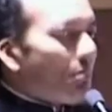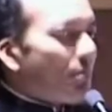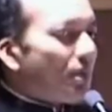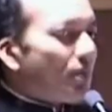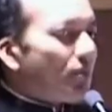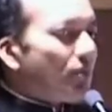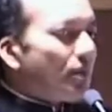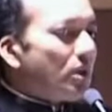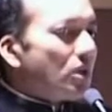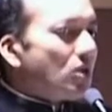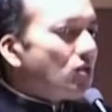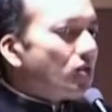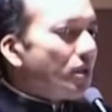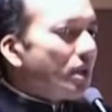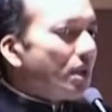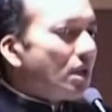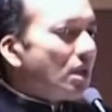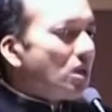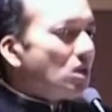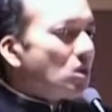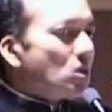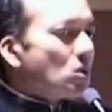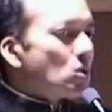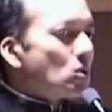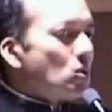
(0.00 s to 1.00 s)
But we
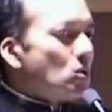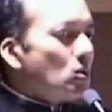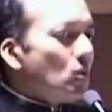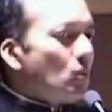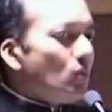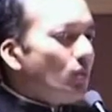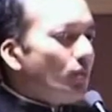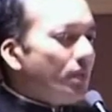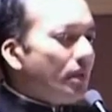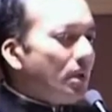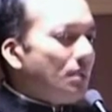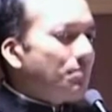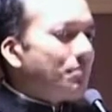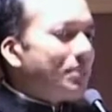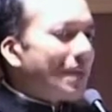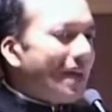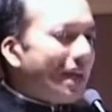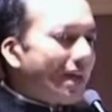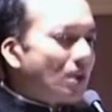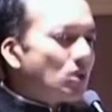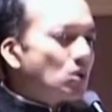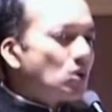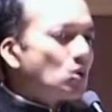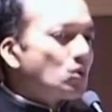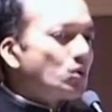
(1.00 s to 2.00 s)
train to, we
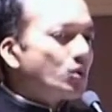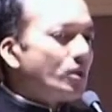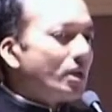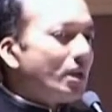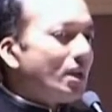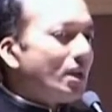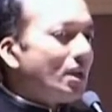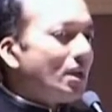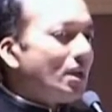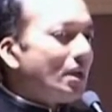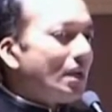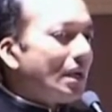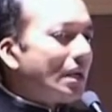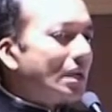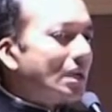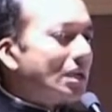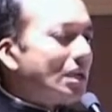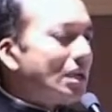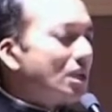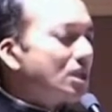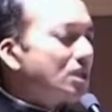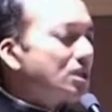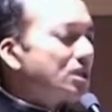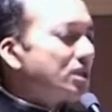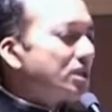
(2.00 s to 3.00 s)
plan to train at
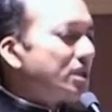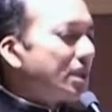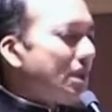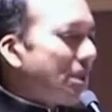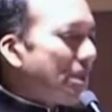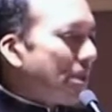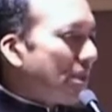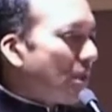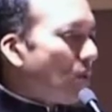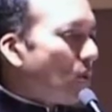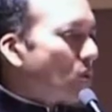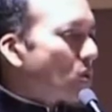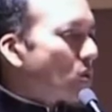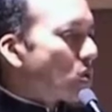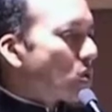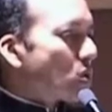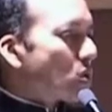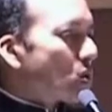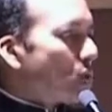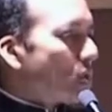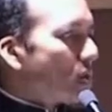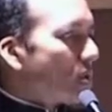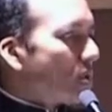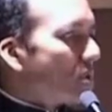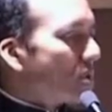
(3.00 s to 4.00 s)
least 10,000
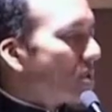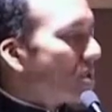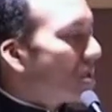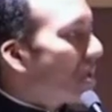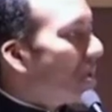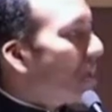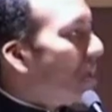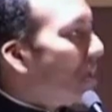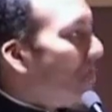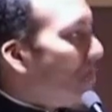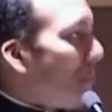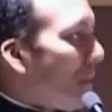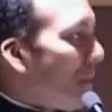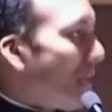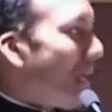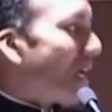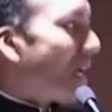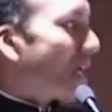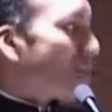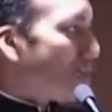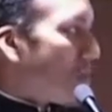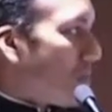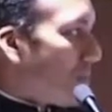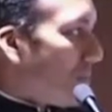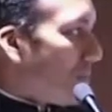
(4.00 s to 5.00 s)
students by
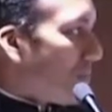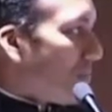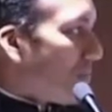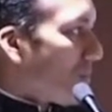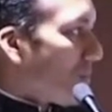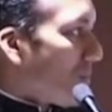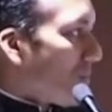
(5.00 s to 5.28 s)
next year.